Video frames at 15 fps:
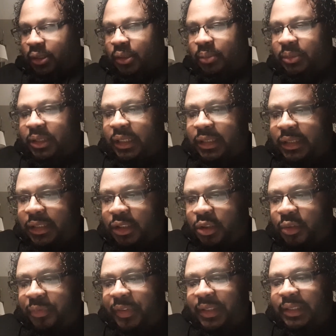Genesis
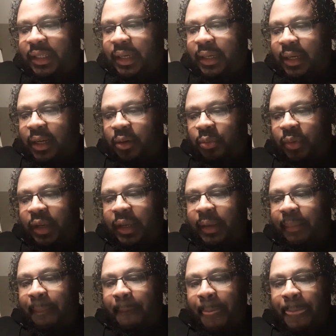2:15, and it
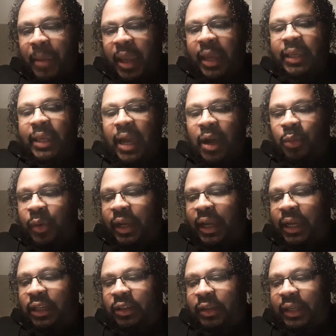read, "And Yahweh
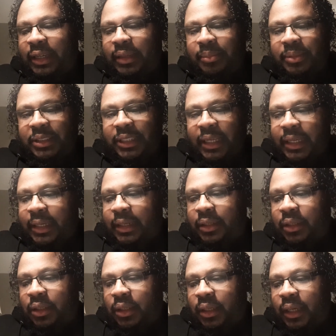Elohim said,
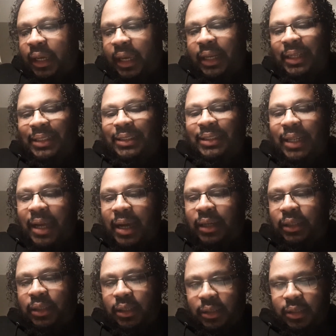it is
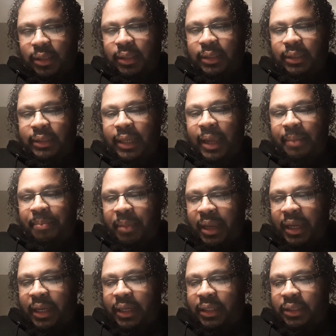not good that
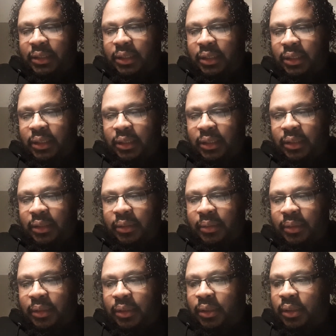man."
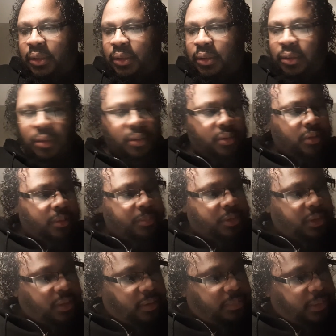Hold on, I'm
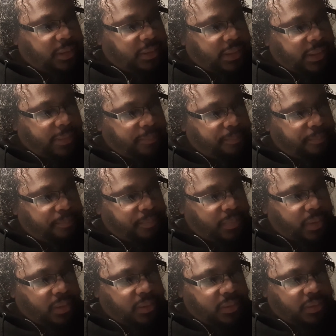sorry about that.
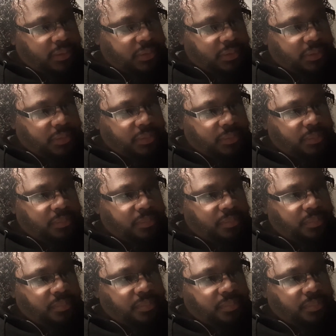Um,